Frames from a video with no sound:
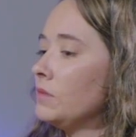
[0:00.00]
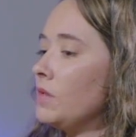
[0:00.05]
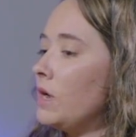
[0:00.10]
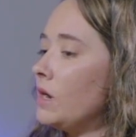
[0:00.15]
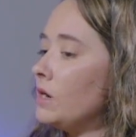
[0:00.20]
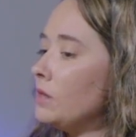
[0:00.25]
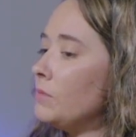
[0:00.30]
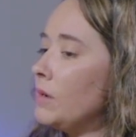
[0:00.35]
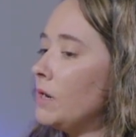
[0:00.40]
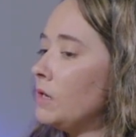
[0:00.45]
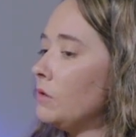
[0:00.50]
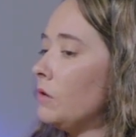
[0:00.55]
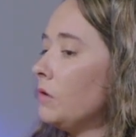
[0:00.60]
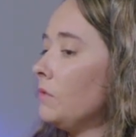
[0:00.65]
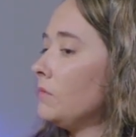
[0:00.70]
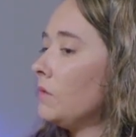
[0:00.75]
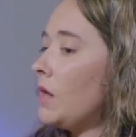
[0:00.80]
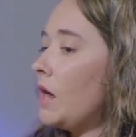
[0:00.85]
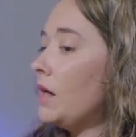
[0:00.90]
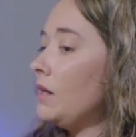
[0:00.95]
element
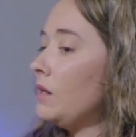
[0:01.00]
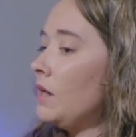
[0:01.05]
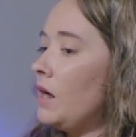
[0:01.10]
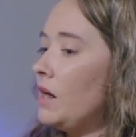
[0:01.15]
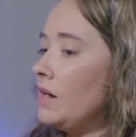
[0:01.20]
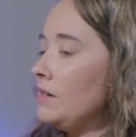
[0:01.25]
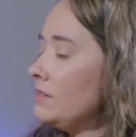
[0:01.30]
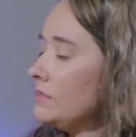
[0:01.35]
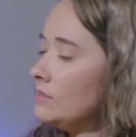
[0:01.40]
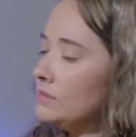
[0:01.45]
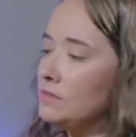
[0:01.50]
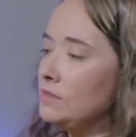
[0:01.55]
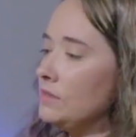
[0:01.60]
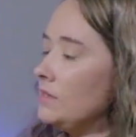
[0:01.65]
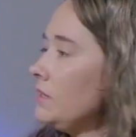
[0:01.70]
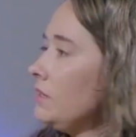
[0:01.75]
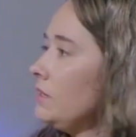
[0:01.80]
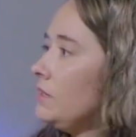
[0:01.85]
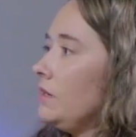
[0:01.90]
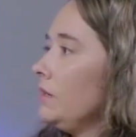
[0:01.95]
of I didn't
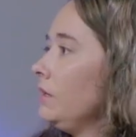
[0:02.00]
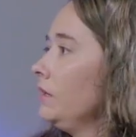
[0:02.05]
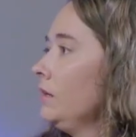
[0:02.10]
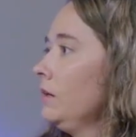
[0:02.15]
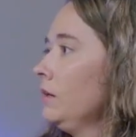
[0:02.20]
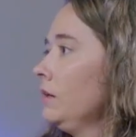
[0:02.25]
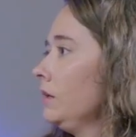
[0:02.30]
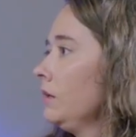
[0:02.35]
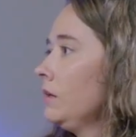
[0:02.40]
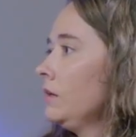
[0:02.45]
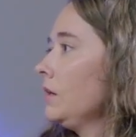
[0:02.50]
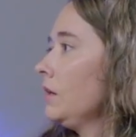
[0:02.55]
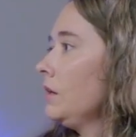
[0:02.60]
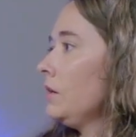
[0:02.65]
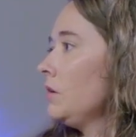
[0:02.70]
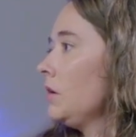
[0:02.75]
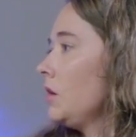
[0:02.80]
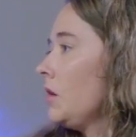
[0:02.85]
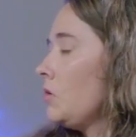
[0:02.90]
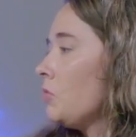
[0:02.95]
hear
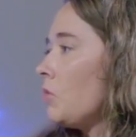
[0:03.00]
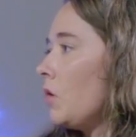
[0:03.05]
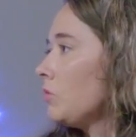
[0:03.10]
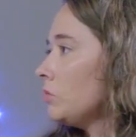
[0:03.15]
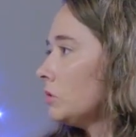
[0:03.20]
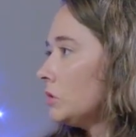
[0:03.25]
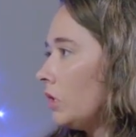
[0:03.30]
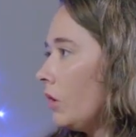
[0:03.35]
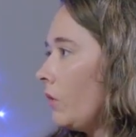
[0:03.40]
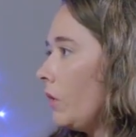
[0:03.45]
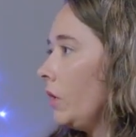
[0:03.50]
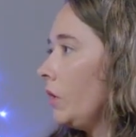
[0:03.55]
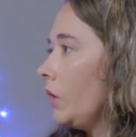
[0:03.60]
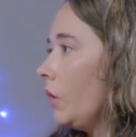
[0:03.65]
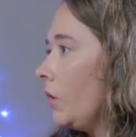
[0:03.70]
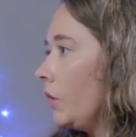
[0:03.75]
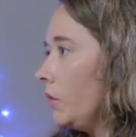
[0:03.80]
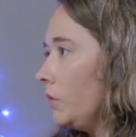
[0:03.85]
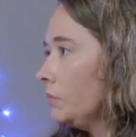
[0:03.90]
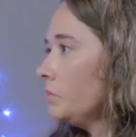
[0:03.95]
what was going
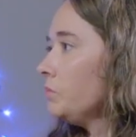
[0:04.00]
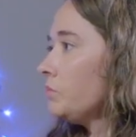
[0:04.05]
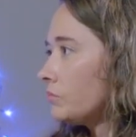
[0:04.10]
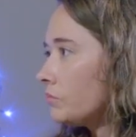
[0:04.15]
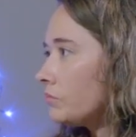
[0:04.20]
on.